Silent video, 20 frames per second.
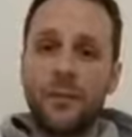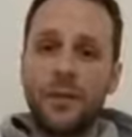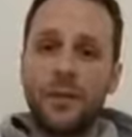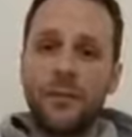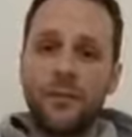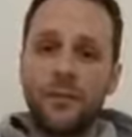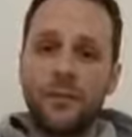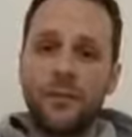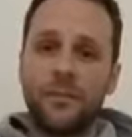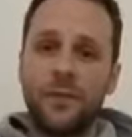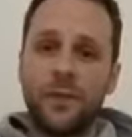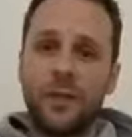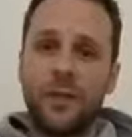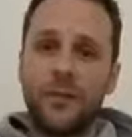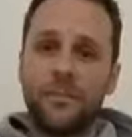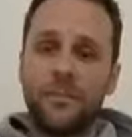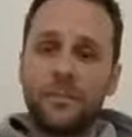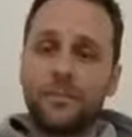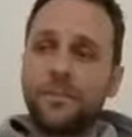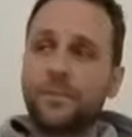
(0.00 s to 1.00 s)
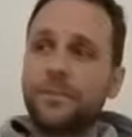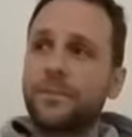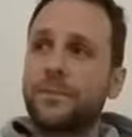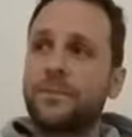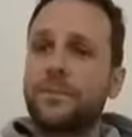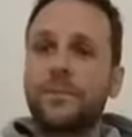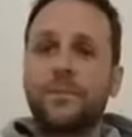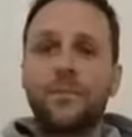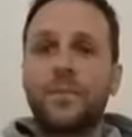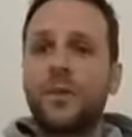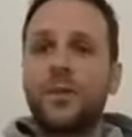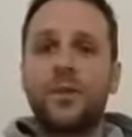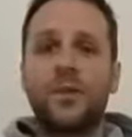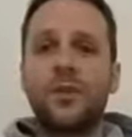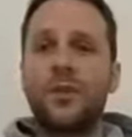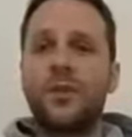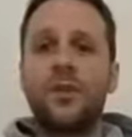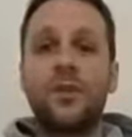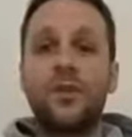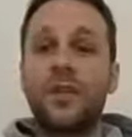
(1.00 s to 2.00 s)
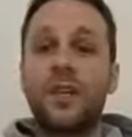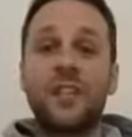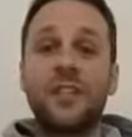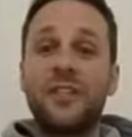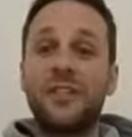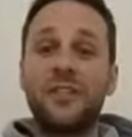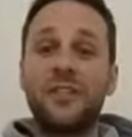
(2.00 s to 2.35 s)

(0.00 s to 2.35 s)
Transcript: out of him, right? Because that's